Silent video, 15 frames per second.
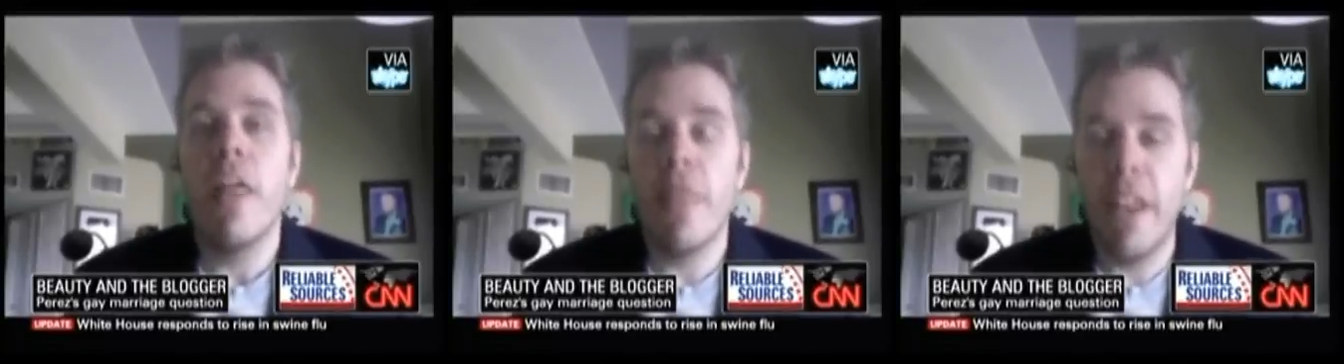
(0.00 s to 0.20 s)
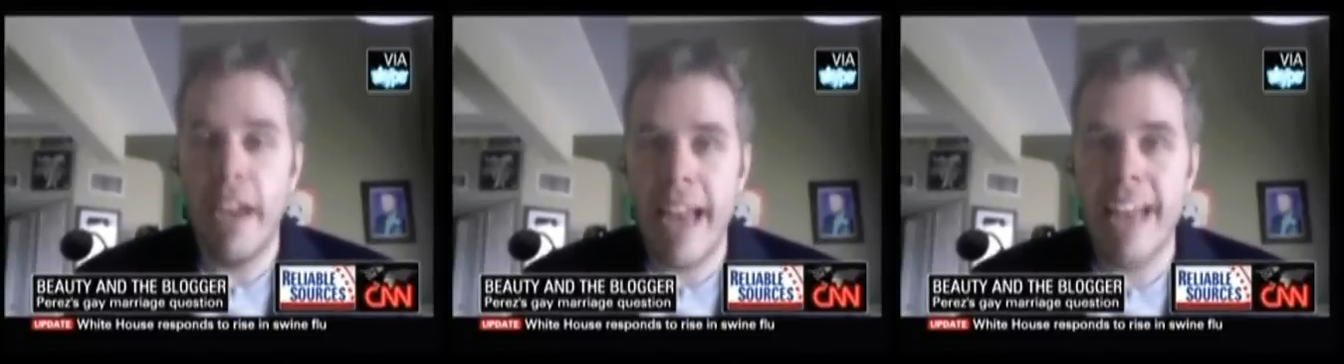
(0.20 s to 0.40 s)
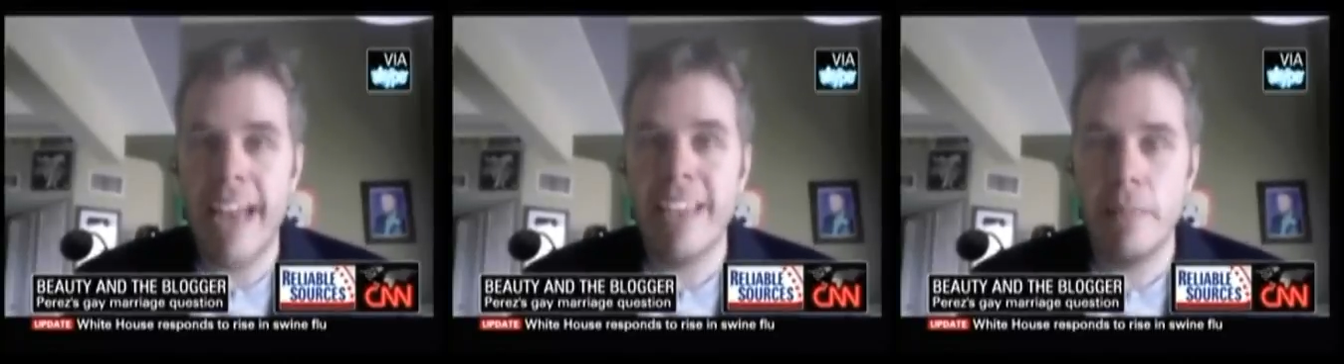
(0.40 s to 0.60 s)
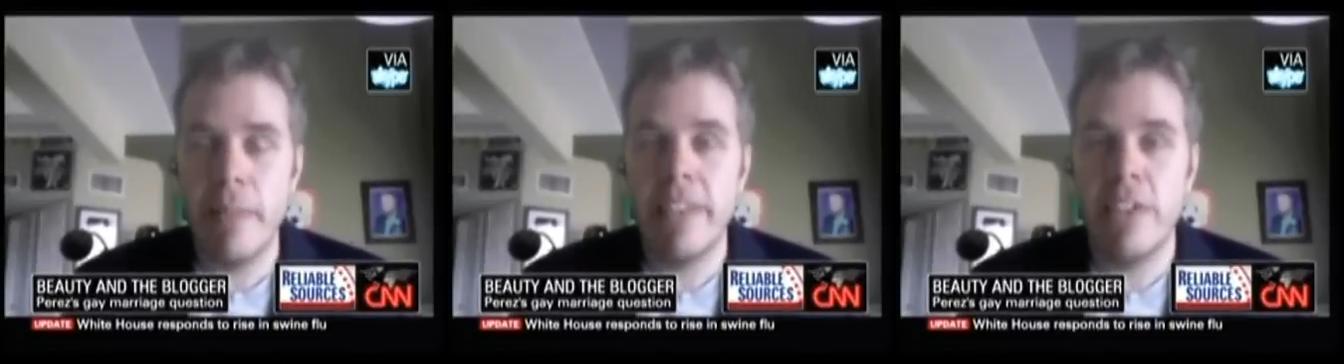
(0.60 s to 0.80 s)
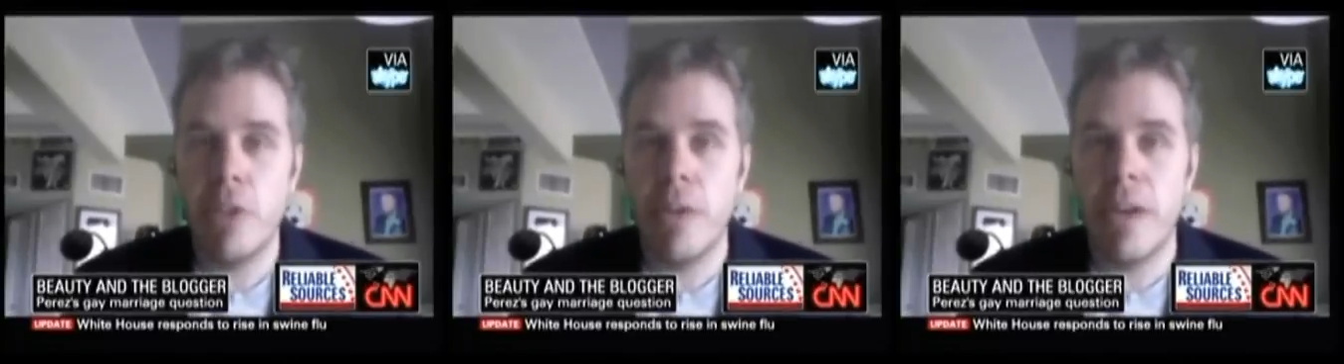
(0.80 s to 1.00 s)
the next
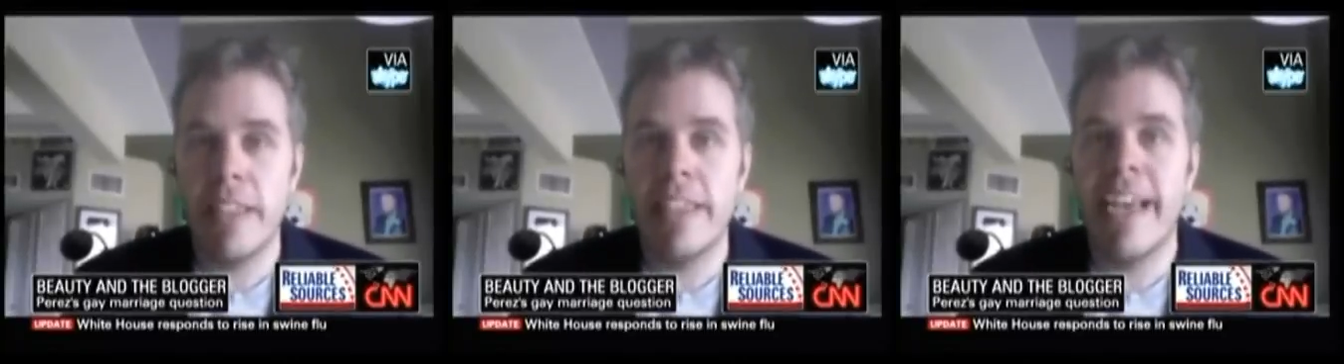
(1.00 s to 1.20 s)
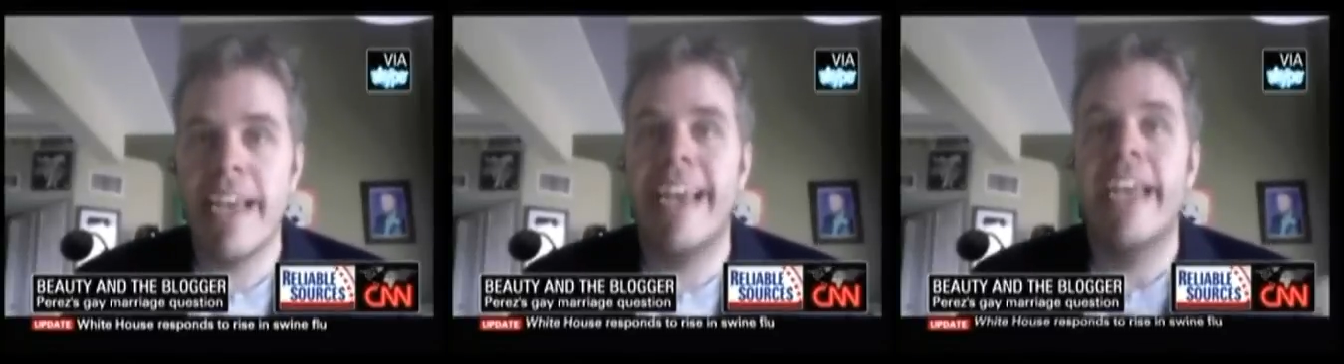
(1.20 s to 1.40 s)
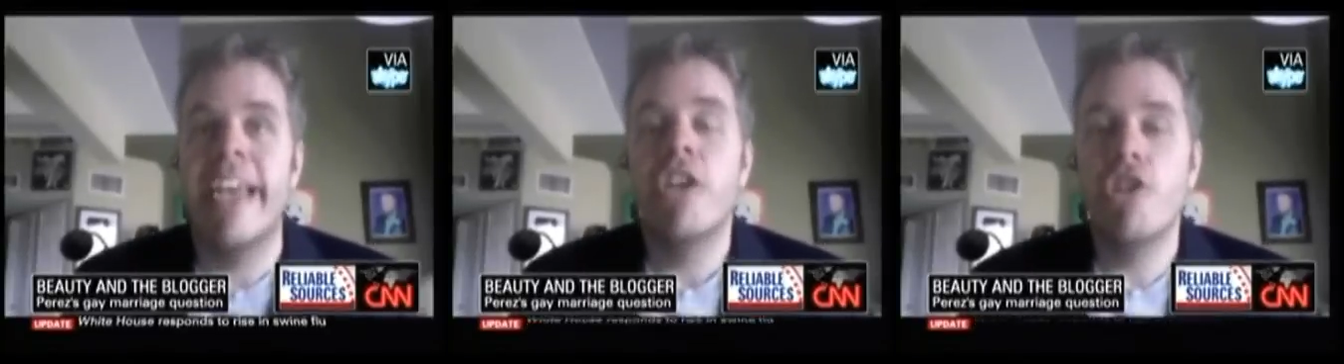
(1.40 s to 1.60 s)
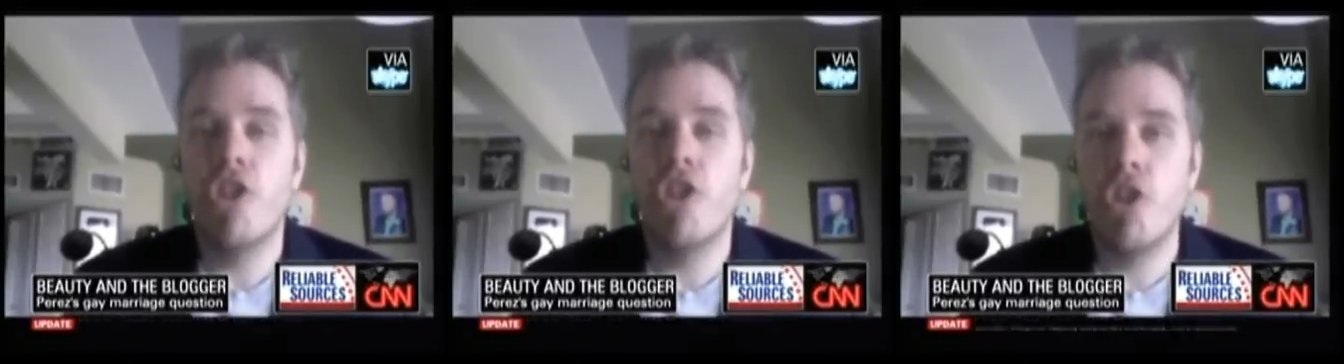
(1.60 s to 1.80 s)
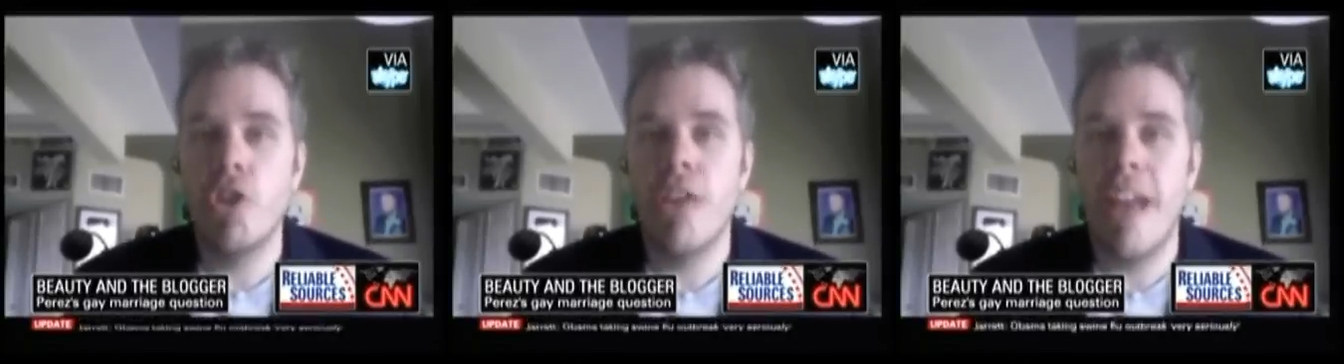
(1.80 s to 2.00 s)
Miss USA
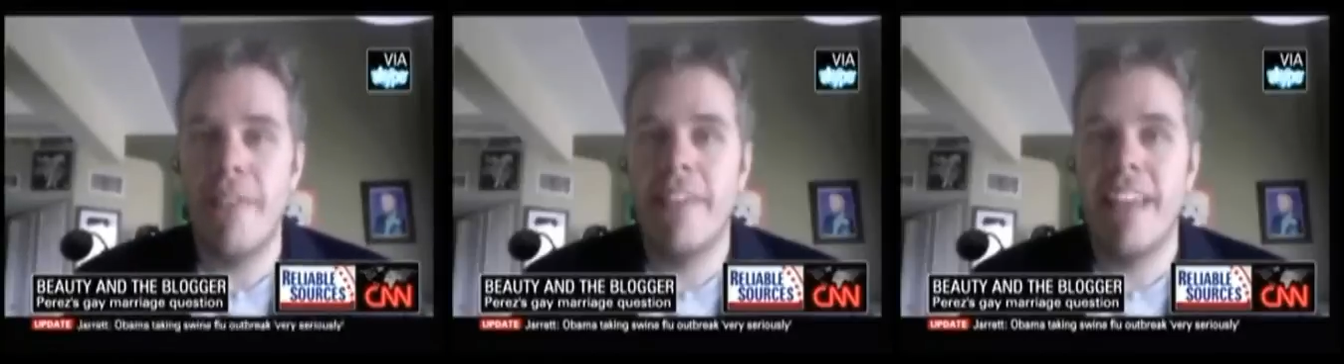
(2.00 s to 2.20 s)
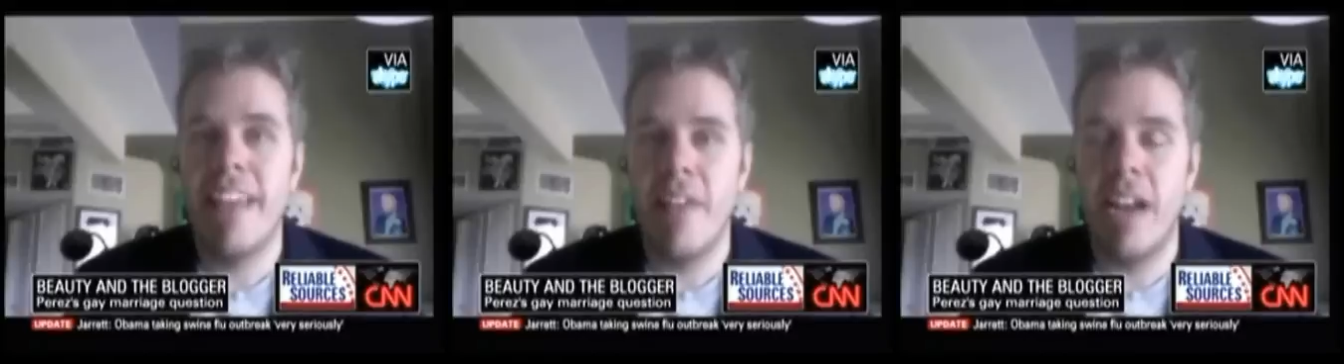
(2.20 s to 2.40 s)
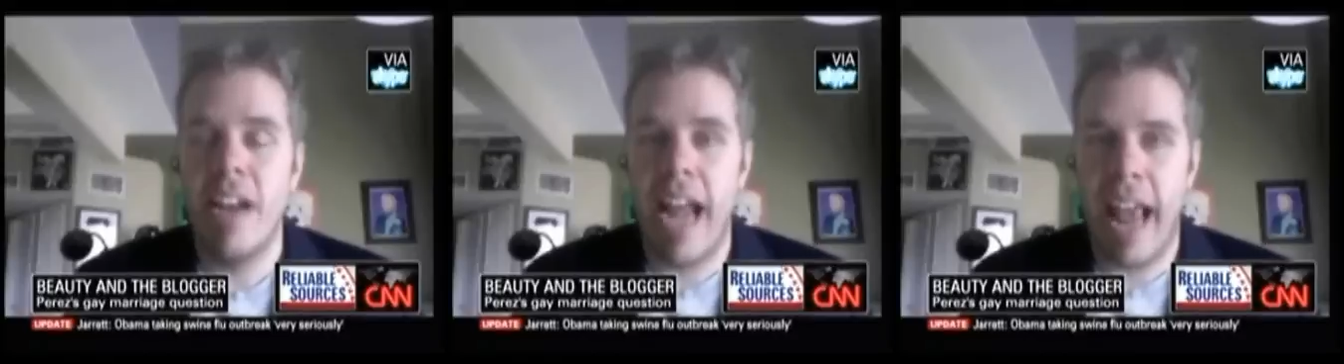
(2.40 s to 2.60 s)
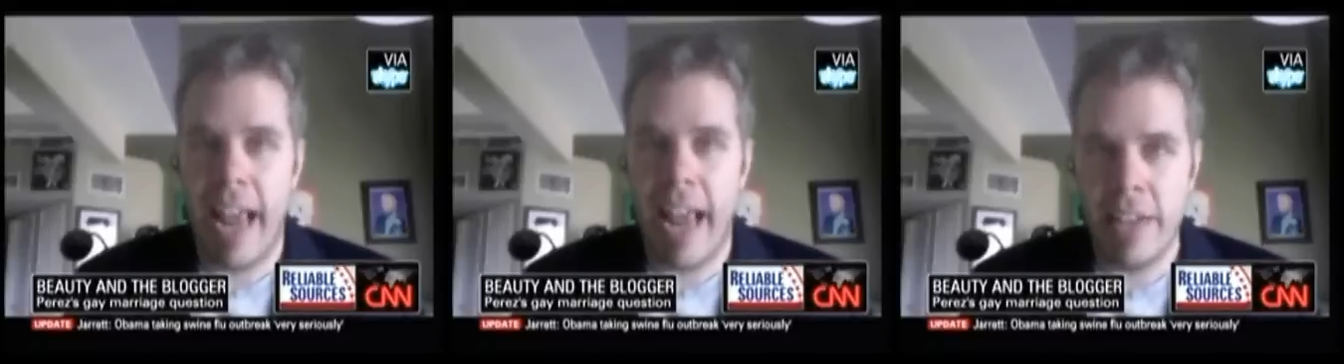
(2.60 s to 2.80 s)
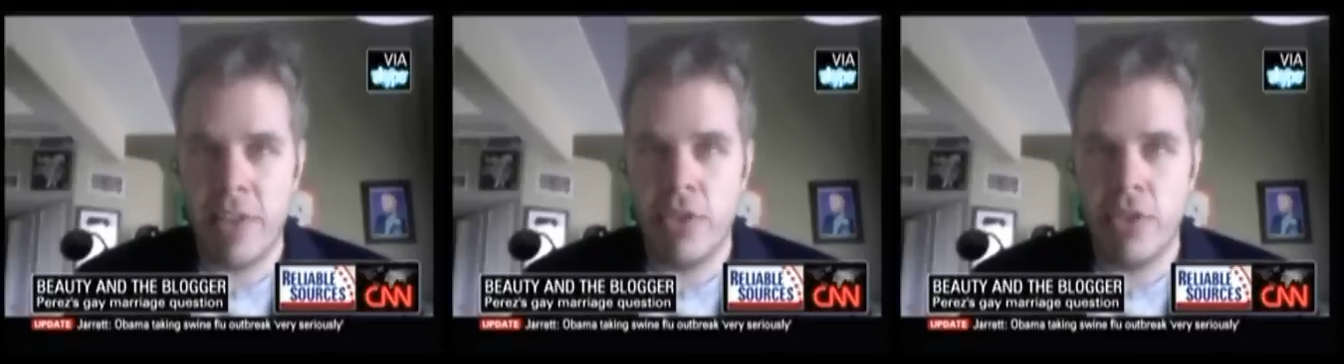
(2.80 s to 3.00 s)
should have given an
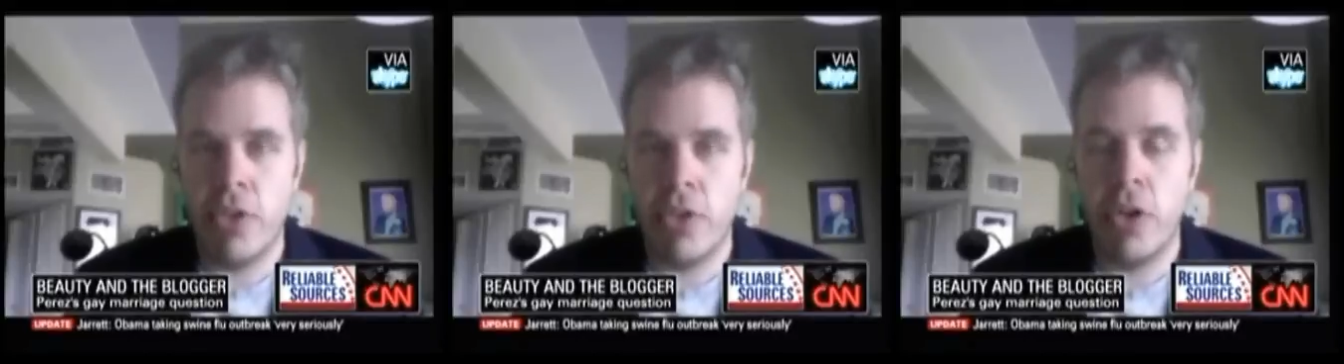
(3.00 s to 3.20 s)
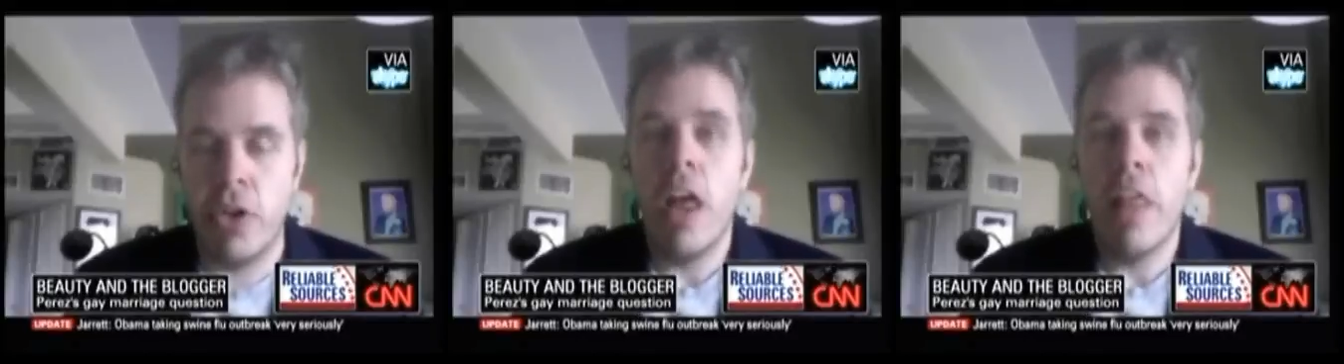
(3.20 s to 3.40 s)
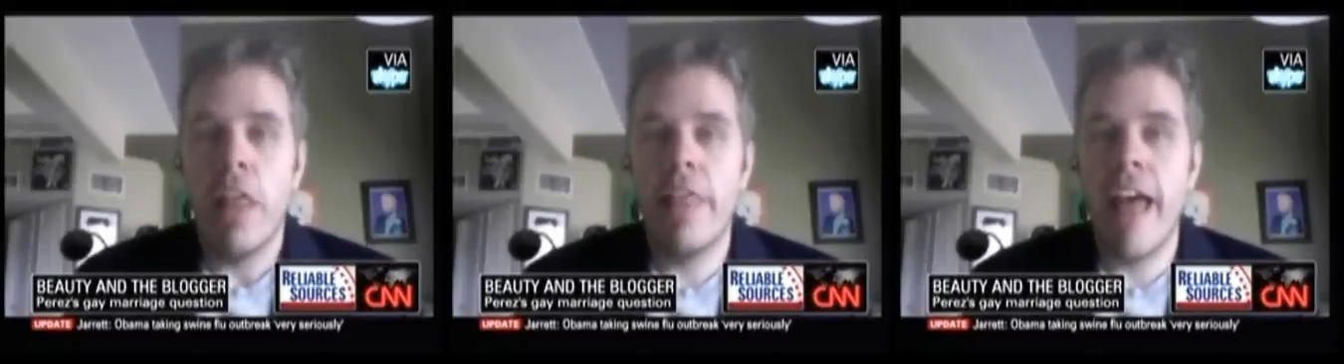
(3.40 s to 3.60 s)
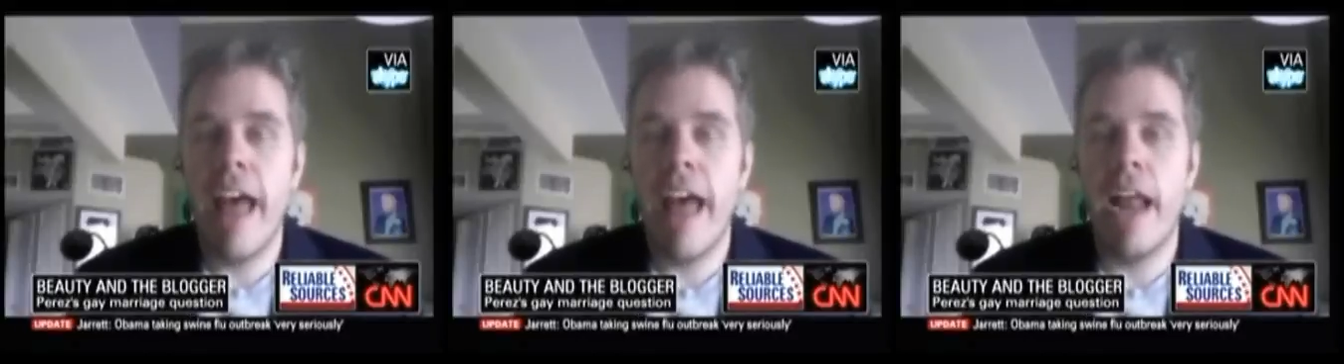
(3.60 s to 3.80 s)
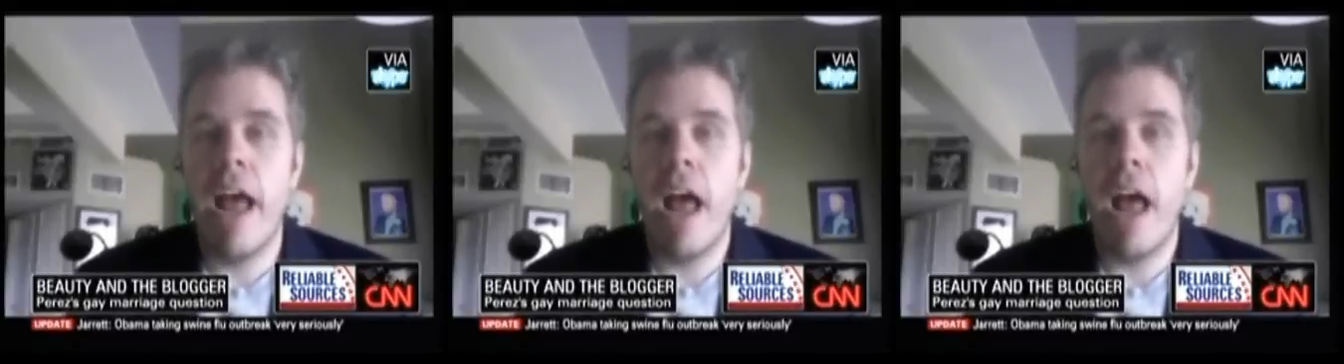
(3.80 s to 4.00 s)
answer
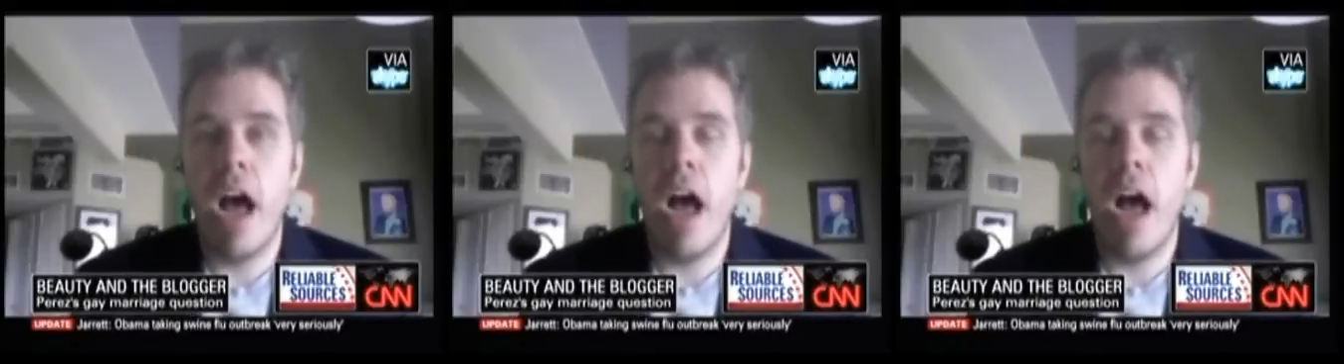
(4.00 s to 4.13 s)
that